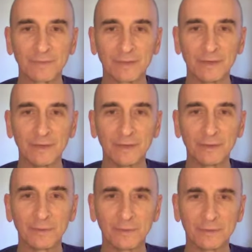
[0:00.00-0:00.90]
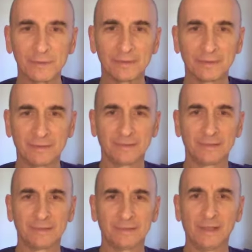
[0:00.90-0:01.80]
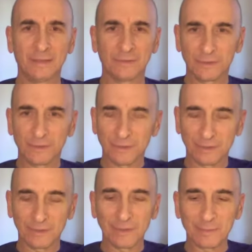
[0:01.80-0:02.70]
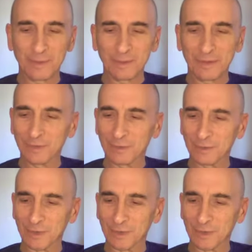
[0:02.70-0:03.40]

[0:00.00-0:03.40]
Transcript: And I know, yes, you're seeing it as my left ear.